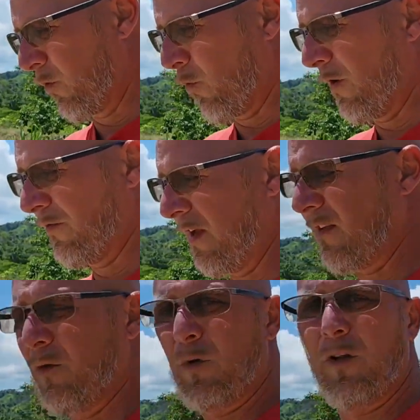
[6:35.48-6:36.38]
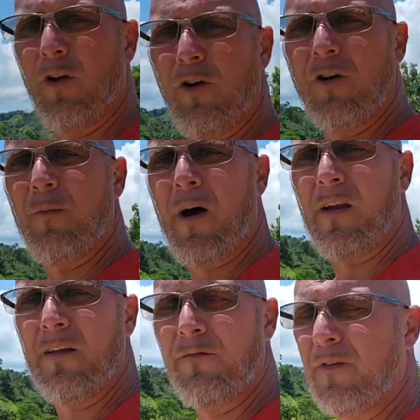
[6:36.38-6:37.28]
one thing that we learned
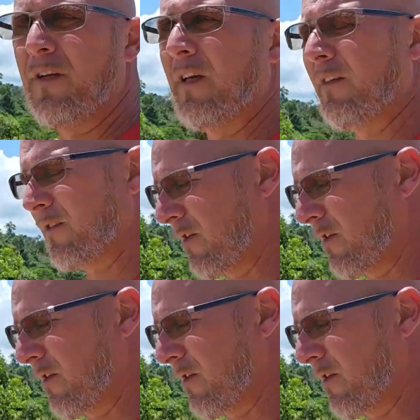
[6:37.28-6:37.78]
about Infinite,